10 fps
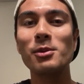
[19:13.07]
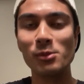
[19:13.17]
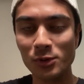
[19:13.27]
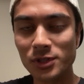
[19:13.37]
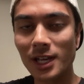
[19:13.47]

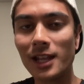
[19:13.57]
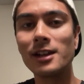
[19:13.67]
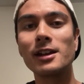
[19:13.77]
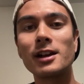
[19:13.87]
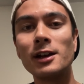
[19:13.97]
More
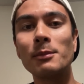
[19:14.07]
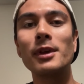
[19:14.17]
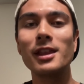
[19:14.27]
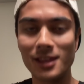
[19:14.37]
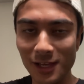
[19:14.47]
skating to come.
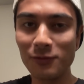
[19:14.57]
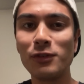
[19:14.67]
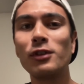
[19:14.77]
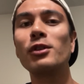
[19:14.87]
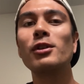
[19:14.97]
Thank
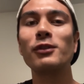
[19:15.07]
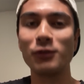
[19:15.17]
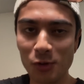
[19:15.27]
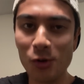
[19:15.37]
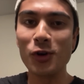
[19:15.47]
you
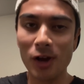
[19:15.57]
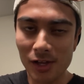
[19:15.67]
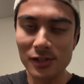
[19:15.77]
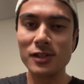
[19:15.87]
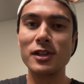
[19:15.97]
for your
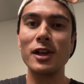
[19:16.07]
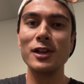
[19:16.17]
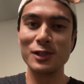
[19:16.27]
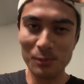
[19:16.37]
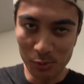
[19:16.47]
guys'
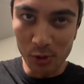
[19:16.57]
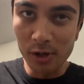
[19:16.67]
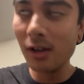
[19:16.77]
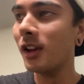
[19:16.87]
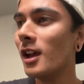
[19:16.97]

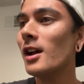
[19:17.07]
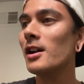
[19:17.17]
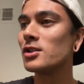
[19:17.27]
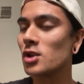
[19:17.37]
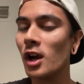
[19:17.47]
support.
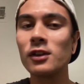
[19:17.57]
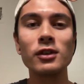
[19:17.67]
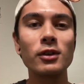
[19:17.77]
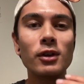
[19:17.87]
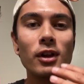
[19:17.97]
Trying
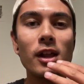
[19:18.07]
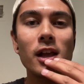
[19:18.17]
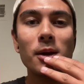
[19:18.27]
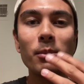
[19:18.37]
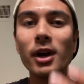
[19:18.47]
to
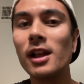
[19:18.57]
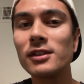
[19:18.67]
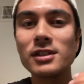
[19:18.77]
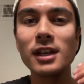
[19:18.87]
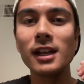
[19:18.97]

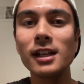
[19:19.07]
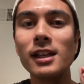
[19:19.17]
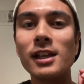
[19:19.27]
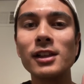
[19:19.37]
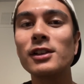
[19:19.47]
pronunciate
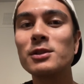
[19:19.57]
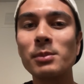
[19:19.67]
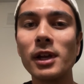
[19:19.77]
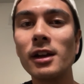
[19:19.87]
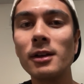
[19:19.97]
English
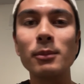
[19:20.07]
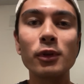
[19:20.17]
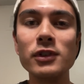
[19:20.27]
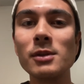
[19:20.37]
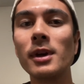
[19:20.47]
better.
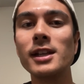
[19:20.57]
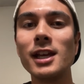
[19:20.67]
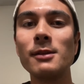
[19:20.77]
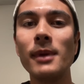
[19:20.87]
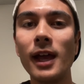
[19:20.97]
Losing my
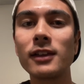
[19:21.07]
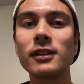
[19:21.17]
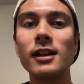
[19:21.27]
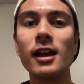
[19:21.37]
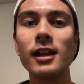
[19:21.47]
damn
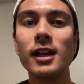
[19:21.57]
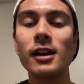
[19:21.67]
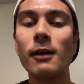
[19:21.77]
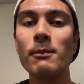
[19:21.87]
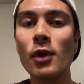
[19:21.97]
accent out here
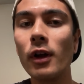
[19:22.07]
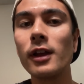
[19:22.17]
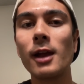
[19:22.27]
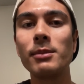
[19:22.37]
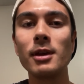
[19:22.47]
and I'm not
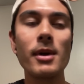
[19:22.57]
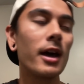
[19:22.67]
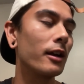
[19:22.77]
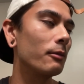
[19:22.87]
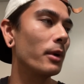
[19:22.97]
happy
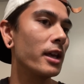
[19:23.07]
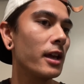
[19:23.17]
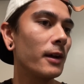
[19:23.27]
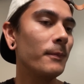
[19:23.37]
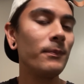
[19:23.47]
about it, but
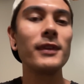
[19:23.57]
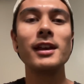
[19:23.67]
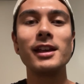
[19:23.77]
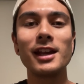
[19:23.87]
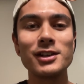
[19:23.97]
yeah.
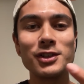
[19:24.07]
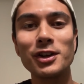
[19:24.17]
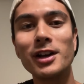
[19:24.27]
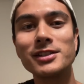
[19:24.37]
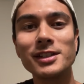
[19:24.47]
Catch you
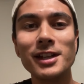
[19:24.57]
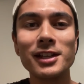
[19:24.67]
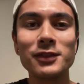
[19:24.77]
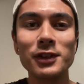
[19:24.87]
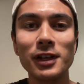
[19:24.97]
guys in the
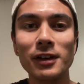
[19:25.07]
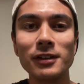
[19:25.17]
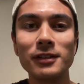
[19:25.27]
next video.